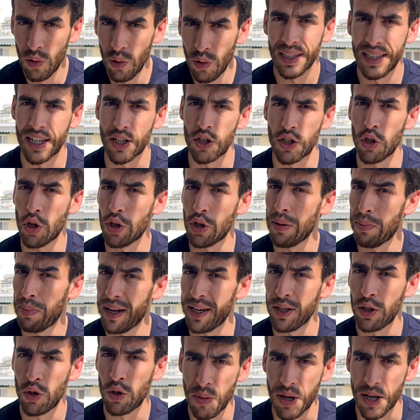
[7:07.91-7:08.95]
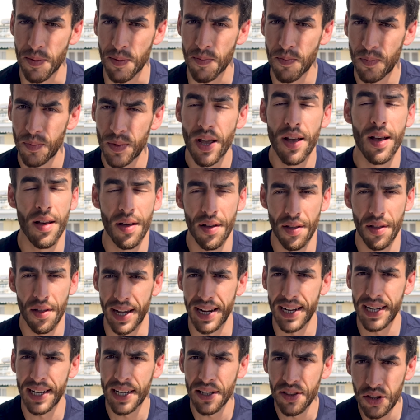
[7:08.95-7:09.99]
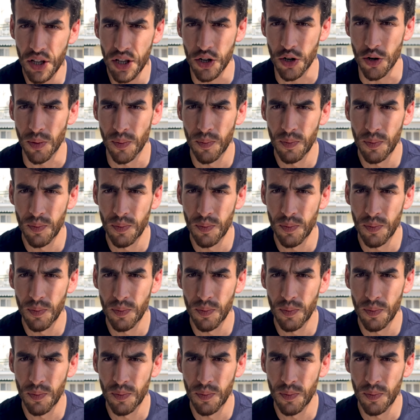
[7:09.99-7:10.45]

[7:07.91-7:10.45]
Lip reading: does not apply to me. Then Continue.